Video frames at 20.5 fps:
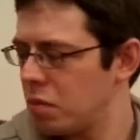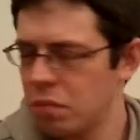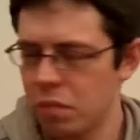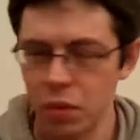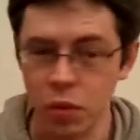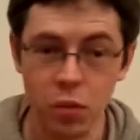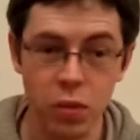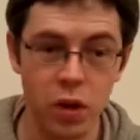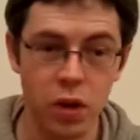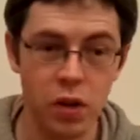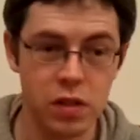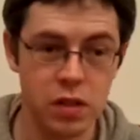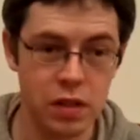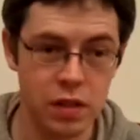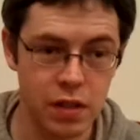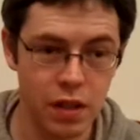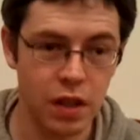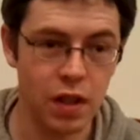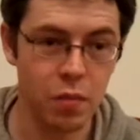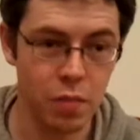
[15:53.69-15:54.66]
but where's the
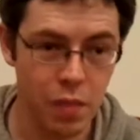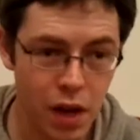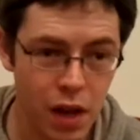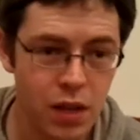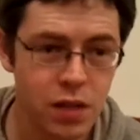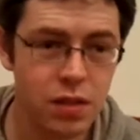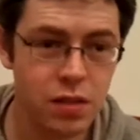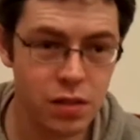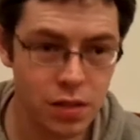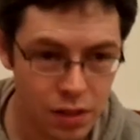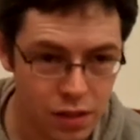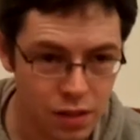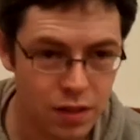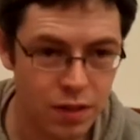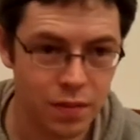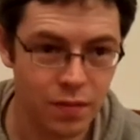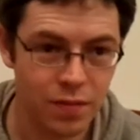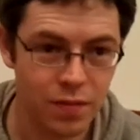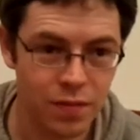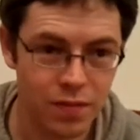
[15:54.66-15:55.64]
Sega Master
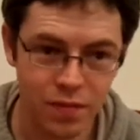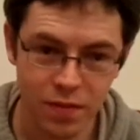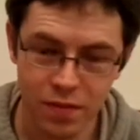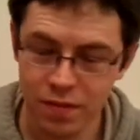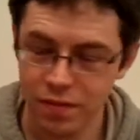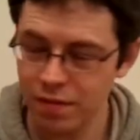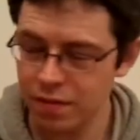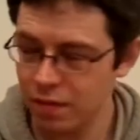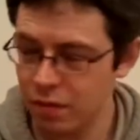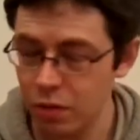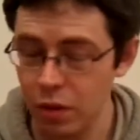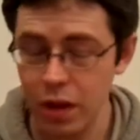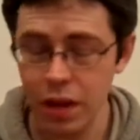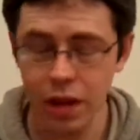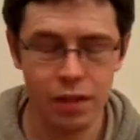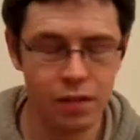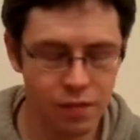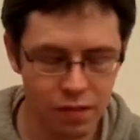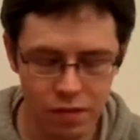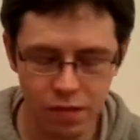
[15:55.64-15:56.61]
System?
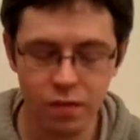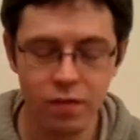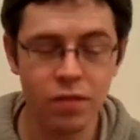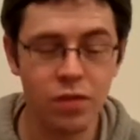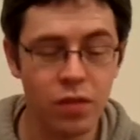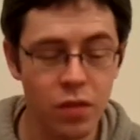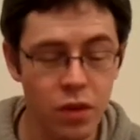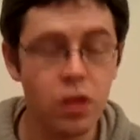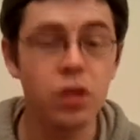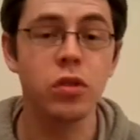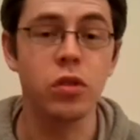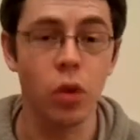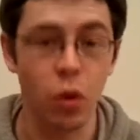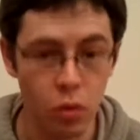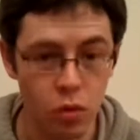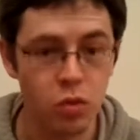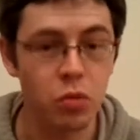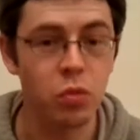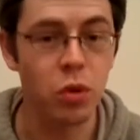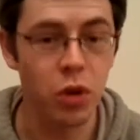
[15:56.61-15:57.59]
Well,
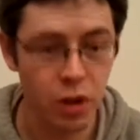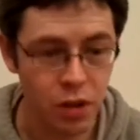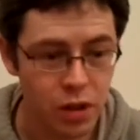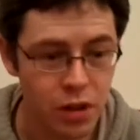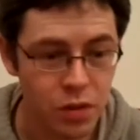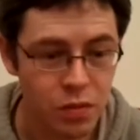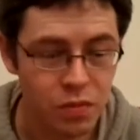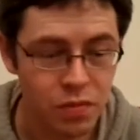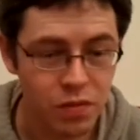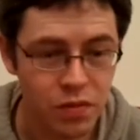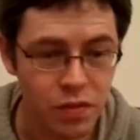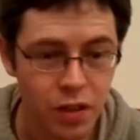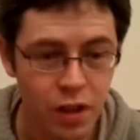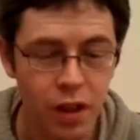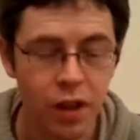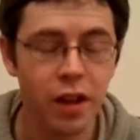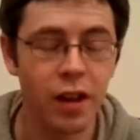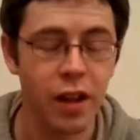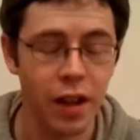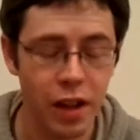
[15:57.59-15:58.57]
don't worry,
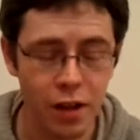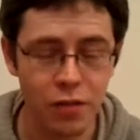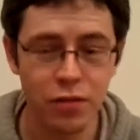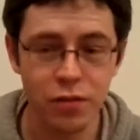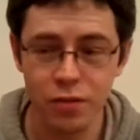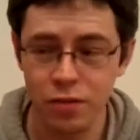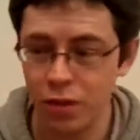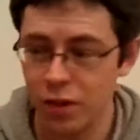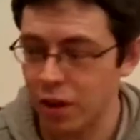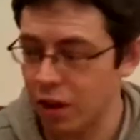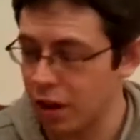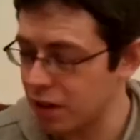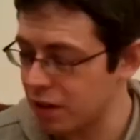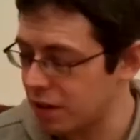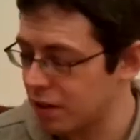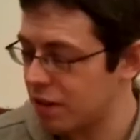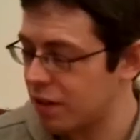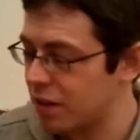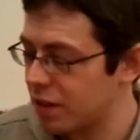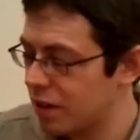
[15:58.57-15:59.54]
I haven't
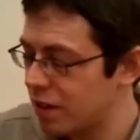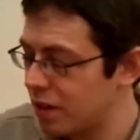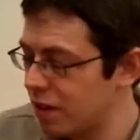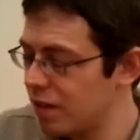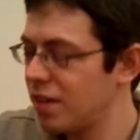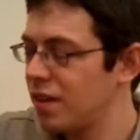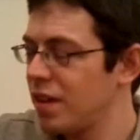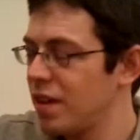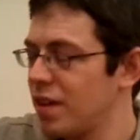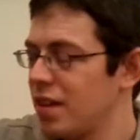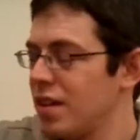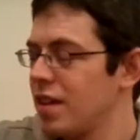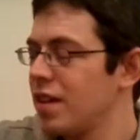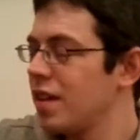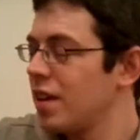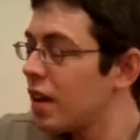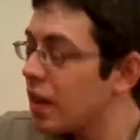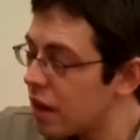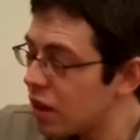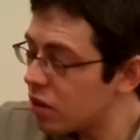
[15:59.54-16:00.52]
forgotten it.
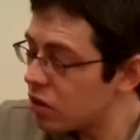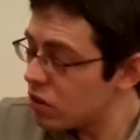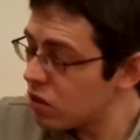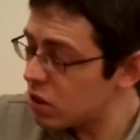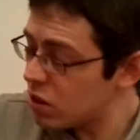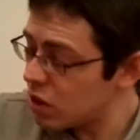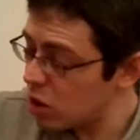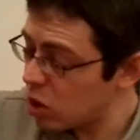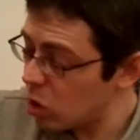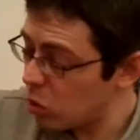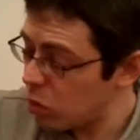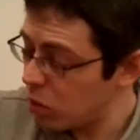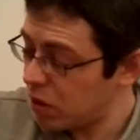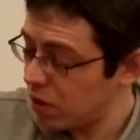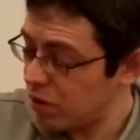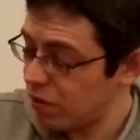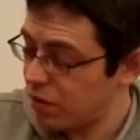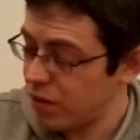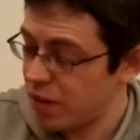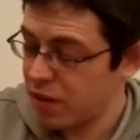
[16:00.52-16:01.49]
Just a
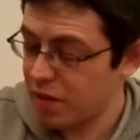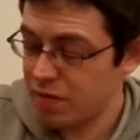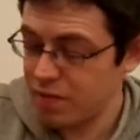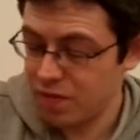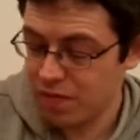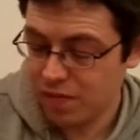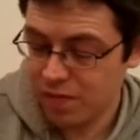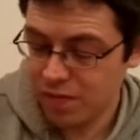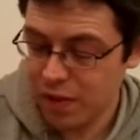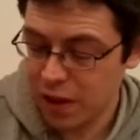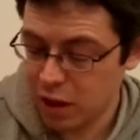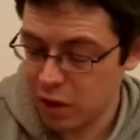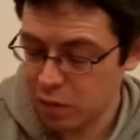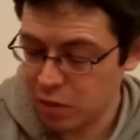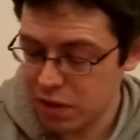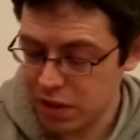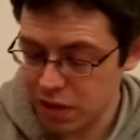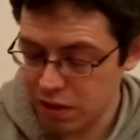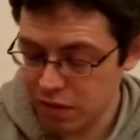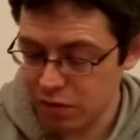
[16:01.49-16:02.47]
couple of
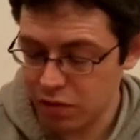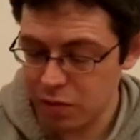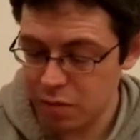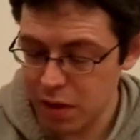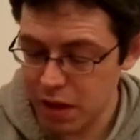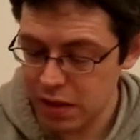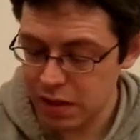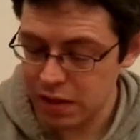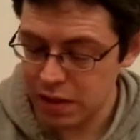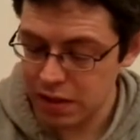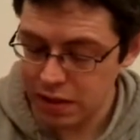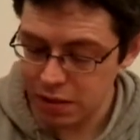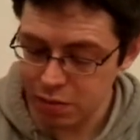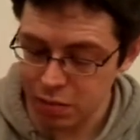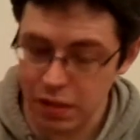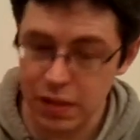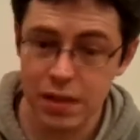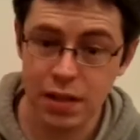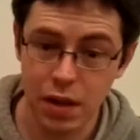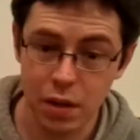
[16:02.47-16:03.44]
pickups then from Master System
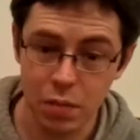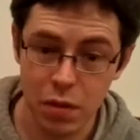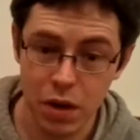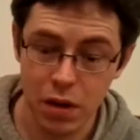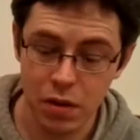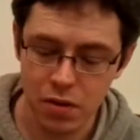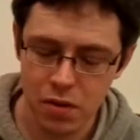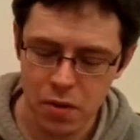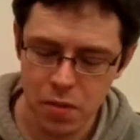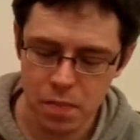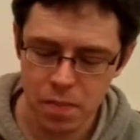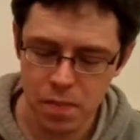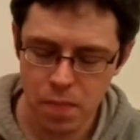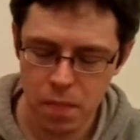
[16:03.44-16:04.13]
this time around.